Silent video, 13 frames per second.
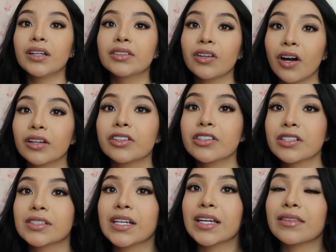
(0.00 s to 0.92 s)
a doctor
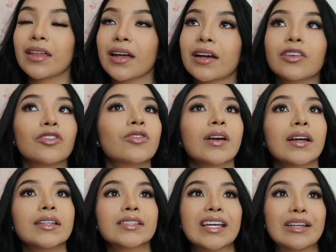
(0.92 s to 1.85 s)
said that you
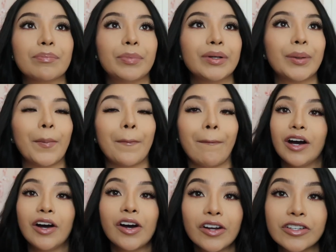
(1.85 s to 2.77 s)
guys can put
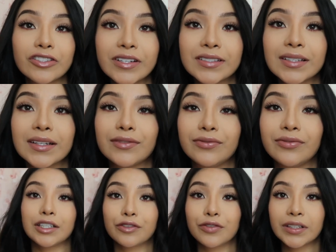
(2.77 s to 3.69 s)
hundreds of
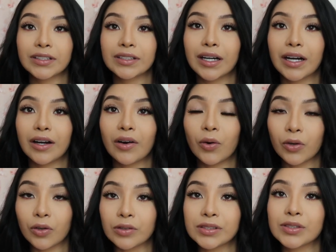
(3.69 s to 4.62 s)
different
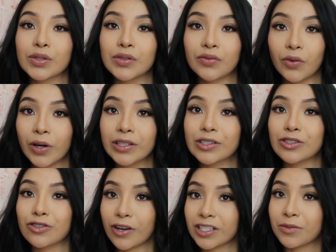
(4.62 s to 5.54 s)
oils to avoid
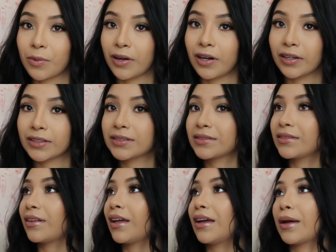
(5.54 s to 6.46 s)
stretch marks,
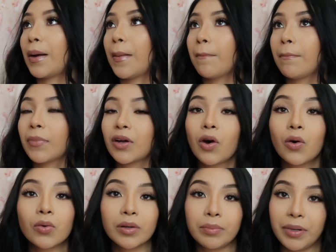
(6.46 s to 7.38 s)
like
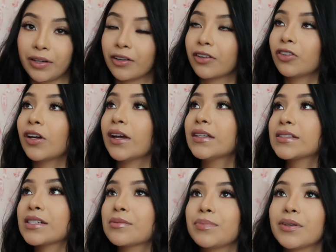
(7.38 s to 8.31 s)
cocoa butter, you
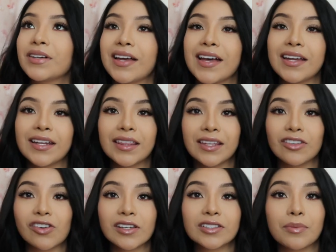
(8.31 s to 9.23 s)
guys can put
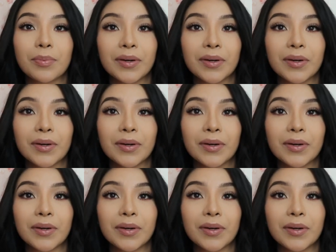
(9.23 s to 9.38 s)
anything, you guys can